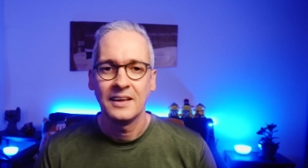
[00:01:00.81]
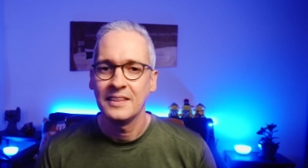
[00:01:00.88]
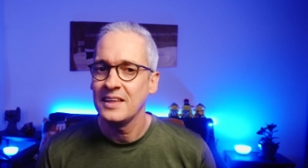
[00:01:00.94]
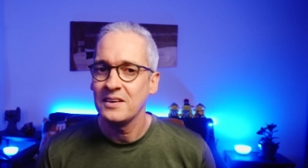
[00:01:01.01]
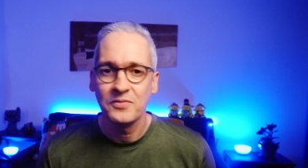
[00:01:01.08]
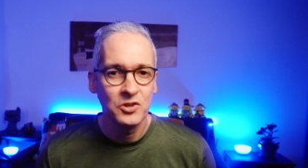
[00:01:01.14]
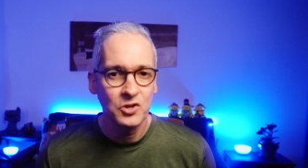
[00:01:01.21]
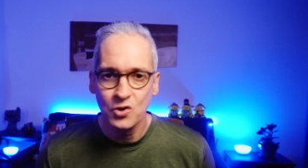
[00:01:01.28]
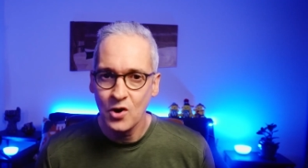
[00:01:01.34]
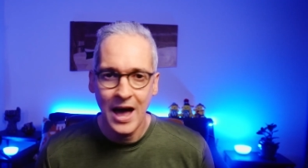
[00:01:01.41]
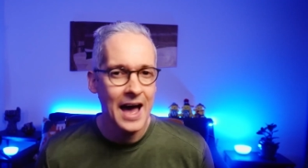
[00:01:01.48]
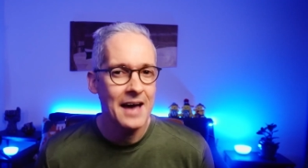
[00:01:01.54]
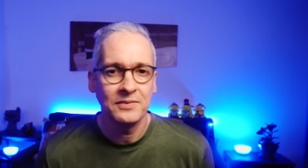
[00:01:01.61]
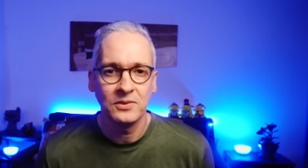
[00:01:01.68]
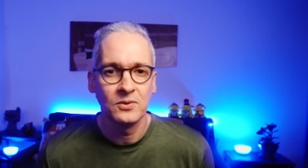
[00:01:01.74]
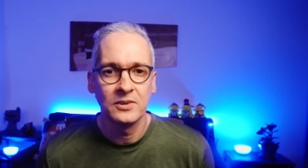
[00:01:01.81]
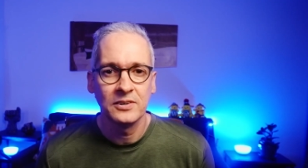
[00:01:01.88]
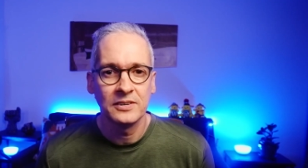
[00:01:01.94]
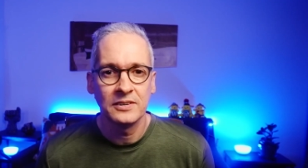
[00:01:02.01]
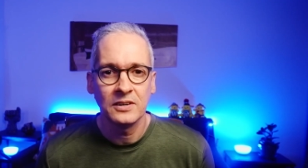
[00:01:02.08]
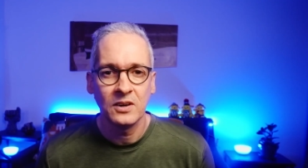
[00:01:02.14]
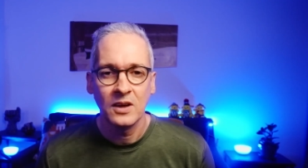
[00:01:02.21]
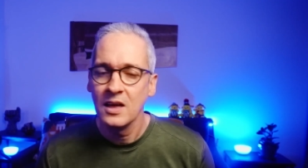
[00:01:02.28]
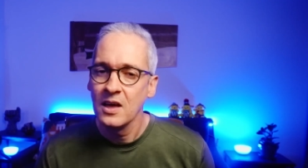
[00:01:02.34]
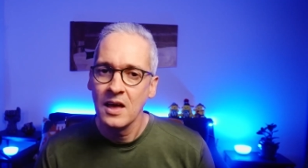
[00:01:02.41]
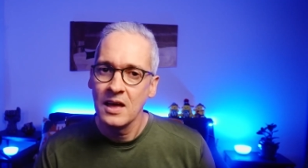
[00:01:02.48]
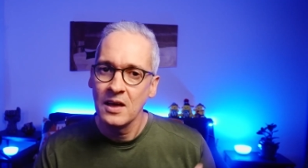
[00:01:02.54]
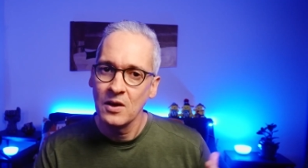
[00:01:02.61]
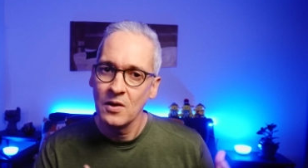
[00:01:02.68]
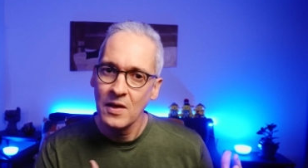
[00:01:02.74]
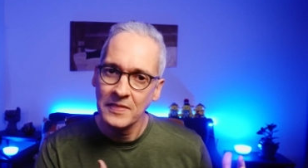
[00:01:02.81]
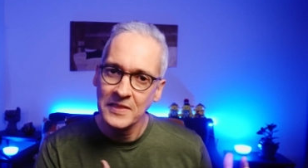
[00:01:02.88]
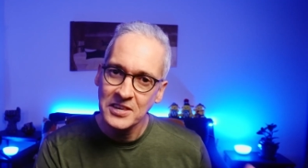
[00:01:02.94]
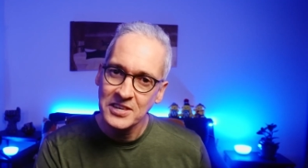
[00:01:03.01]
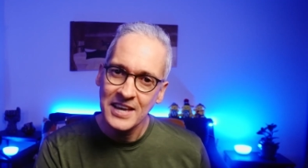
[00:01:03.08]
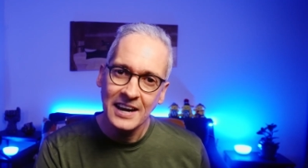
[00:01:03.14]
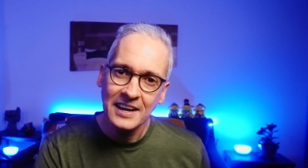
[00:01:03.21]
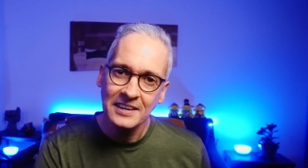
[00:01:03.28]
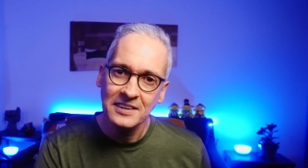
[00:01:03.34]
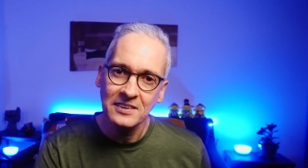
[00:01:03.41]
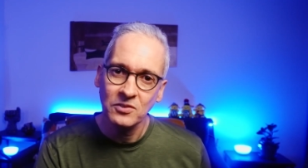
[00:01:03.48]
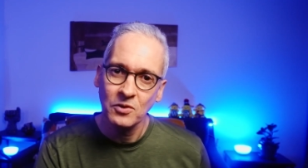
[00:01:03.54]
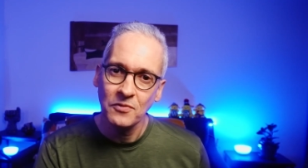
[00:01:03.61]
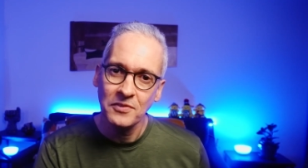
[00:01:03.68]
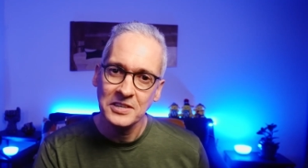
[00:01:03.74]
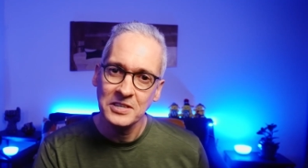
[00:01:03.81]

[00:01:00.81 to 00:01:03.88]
And therefore, you have to learn the challenges of